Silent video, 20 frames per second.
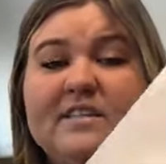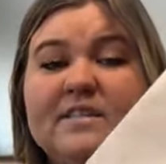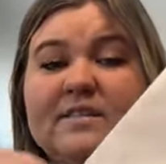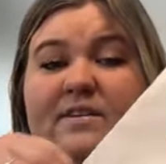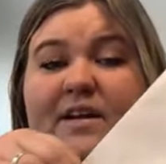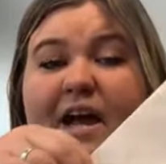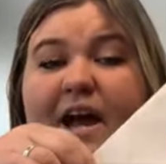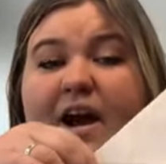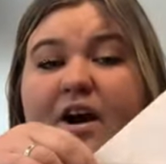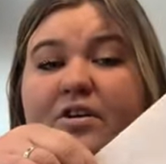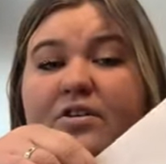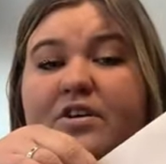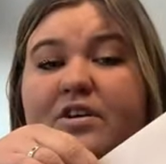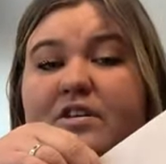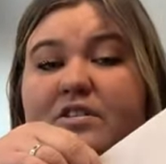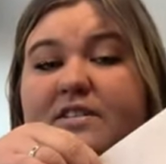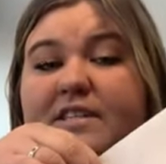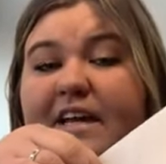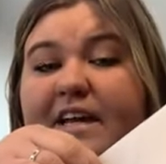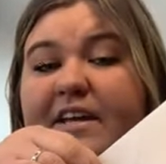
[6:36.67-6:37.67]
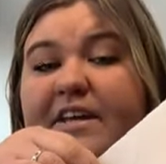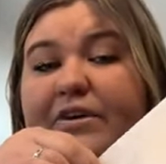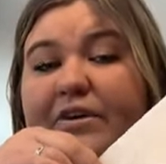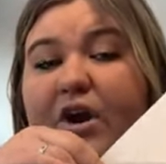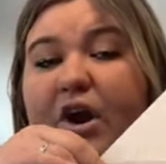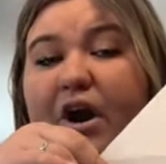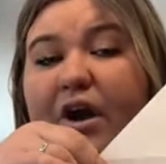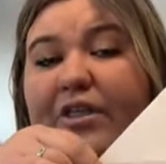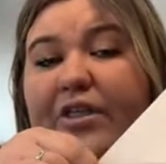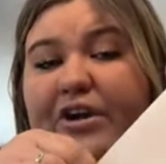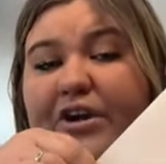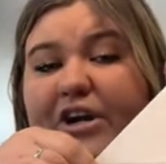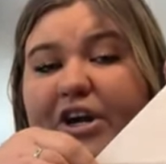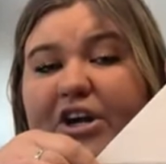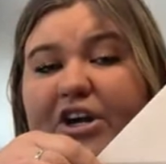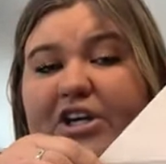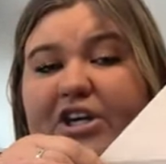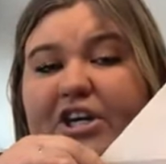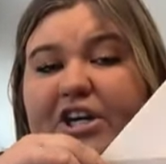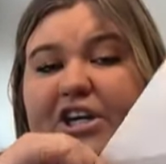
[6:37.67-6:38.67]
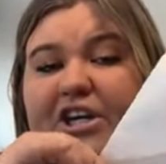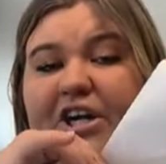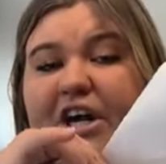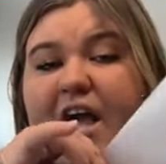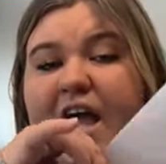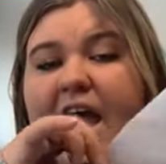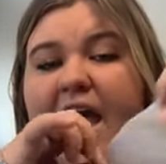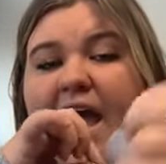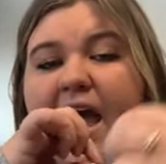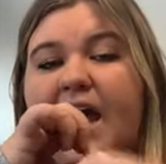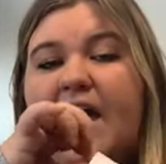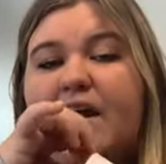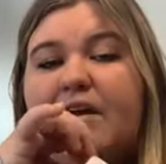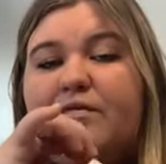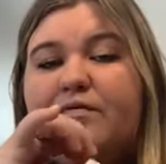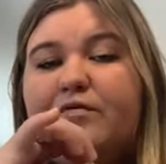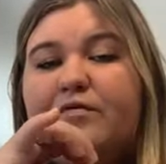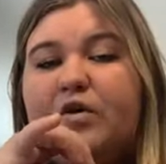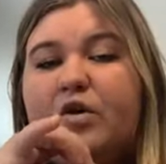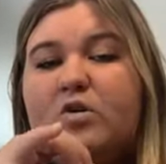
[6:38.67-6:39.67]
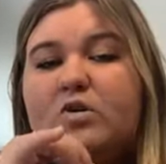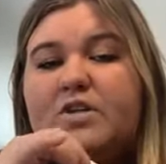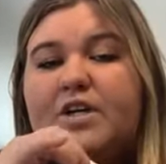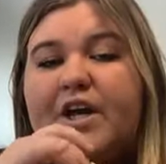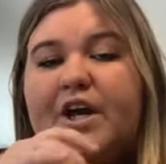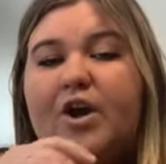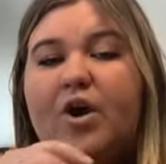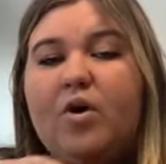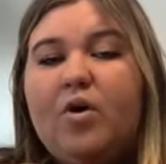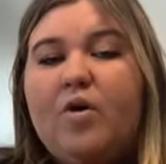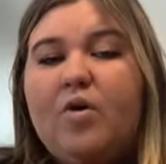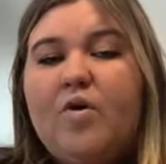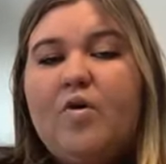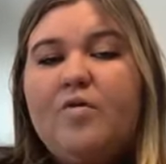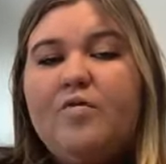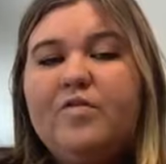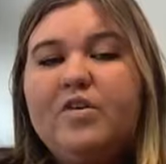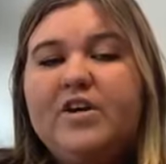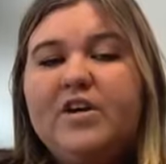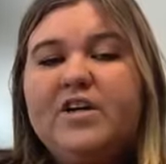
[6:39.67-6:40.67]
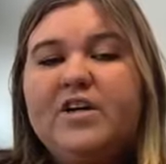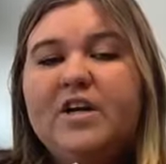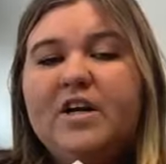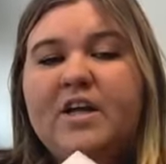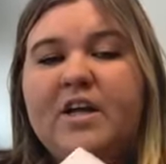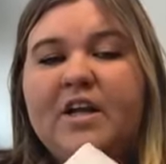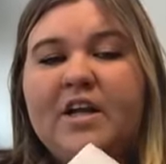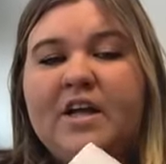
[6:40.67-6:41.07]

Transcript: So now you'll take your other corner and fold it over